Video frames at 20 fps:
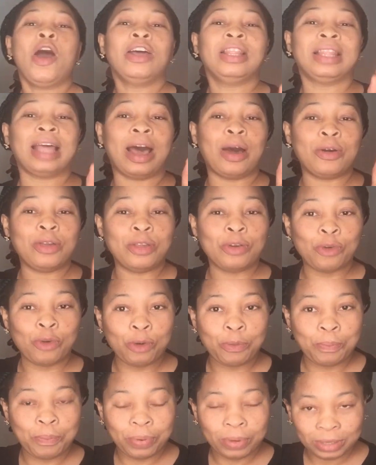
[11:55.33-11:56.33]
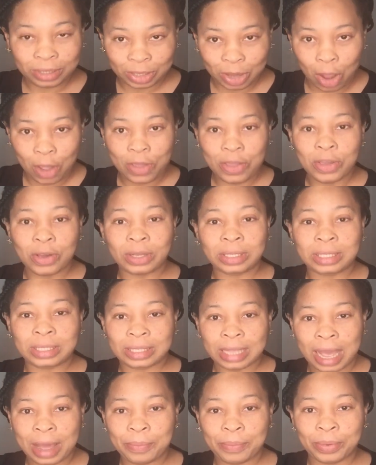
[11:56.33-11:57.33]
that we will put on your
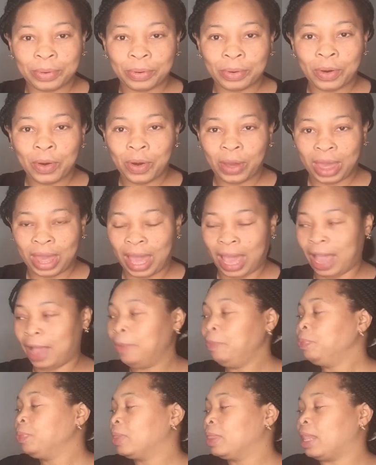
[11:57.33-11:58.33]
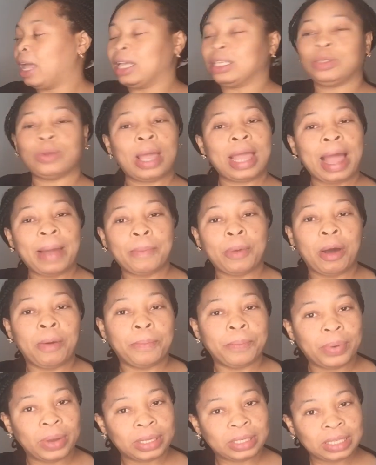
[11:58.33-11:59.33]
table. Okay, that's why
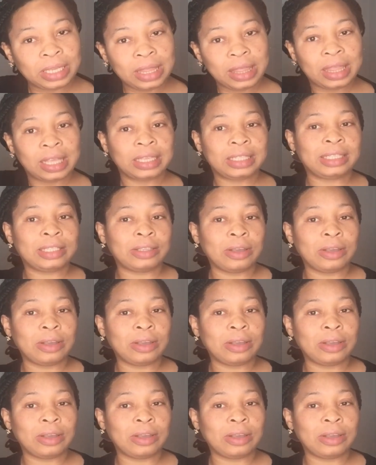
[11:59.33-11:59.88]
I'm unboxing this